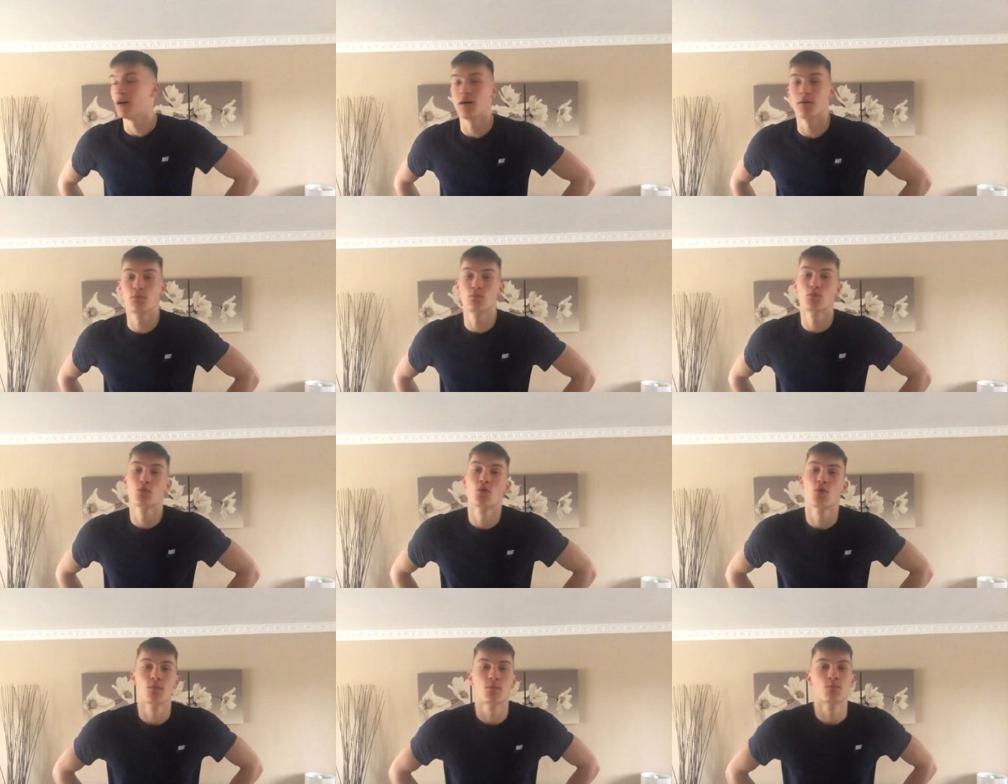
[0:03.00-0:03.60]

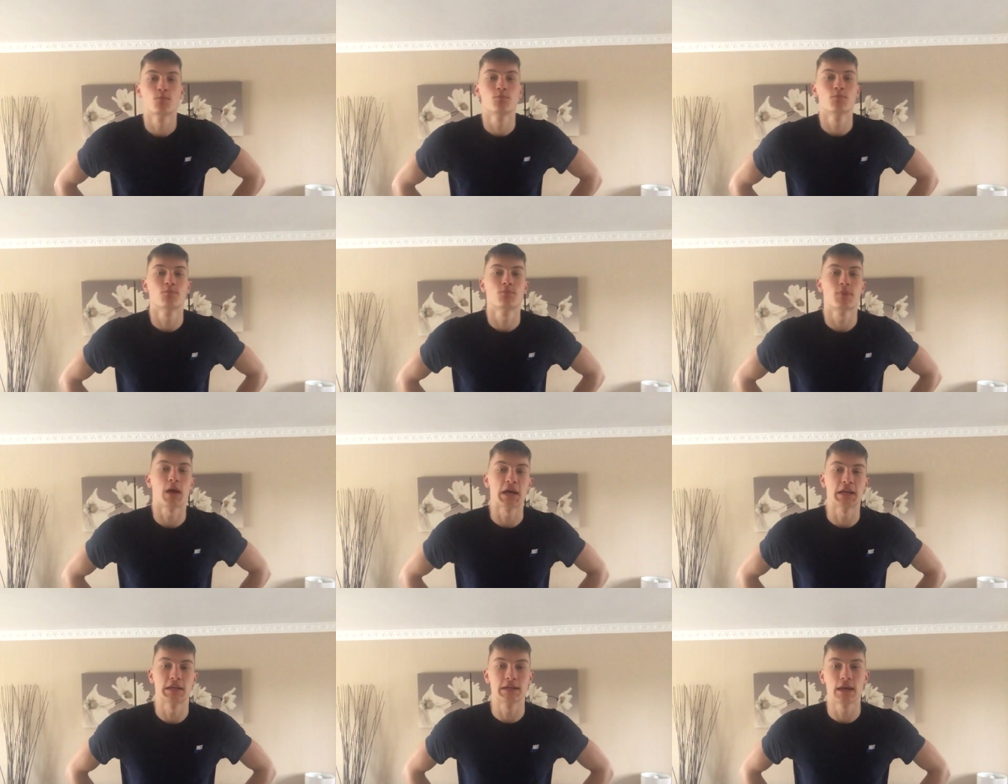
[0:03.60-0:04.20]

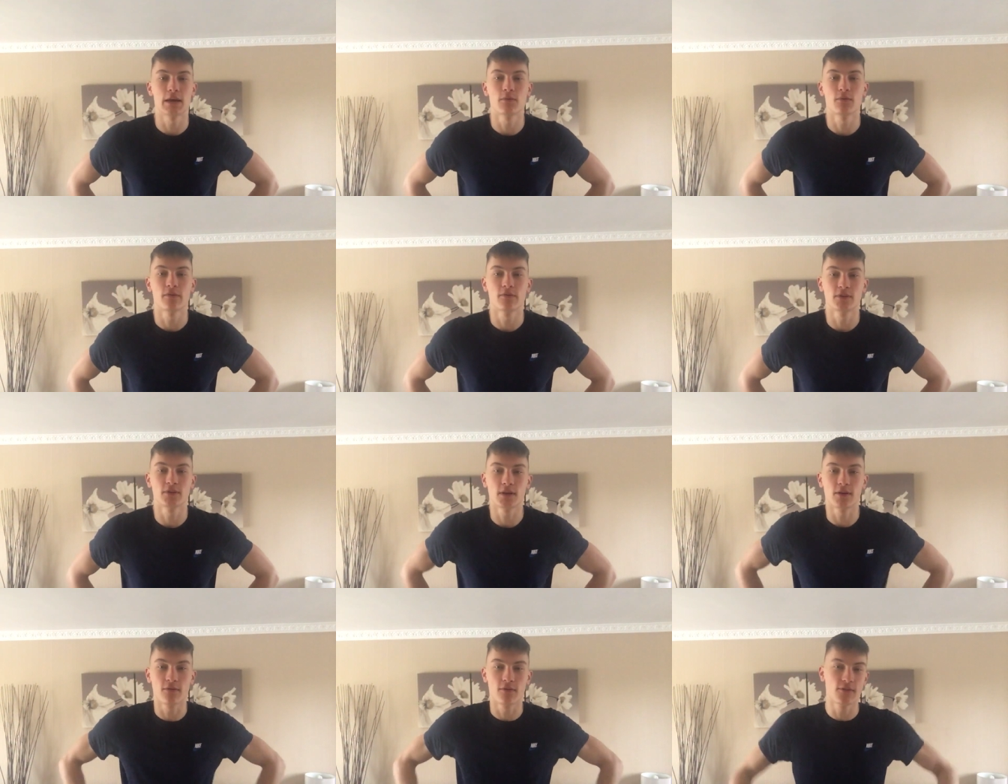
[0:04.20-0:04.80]
Back again with
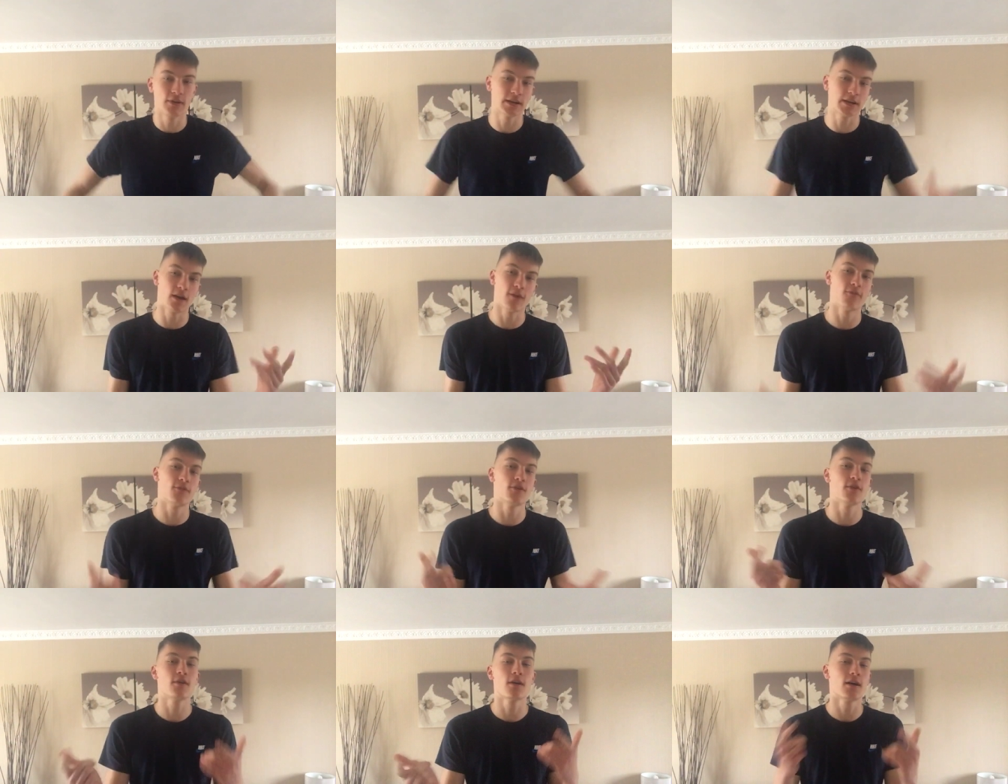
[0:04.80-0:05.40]
another video
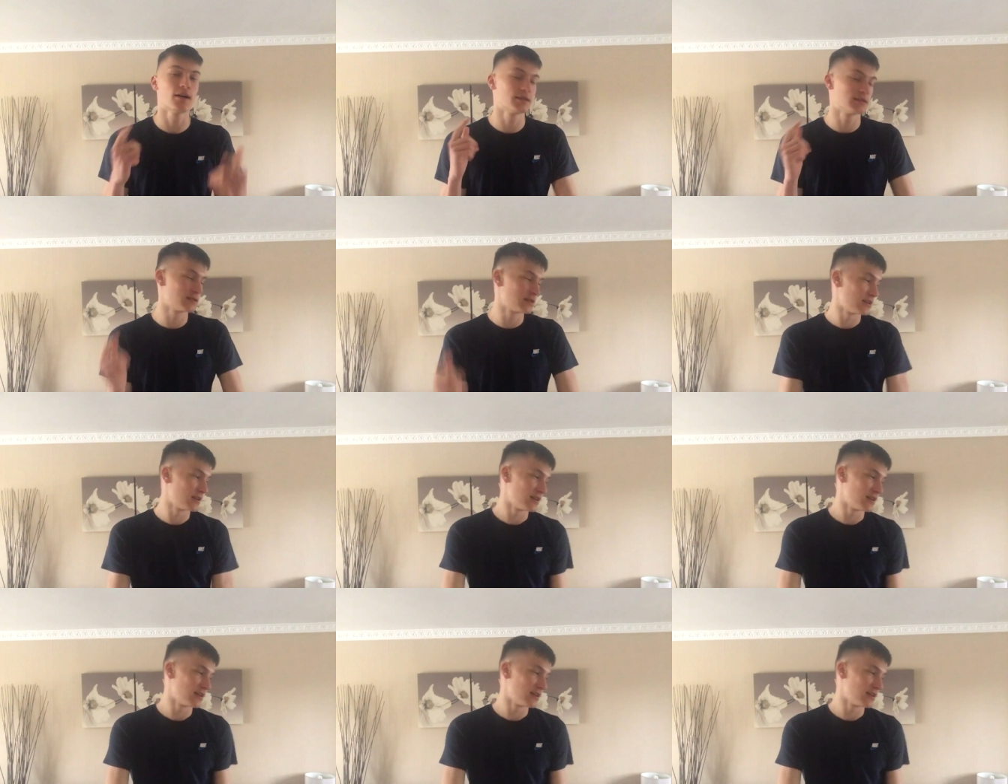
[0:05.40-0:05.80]
for you guys.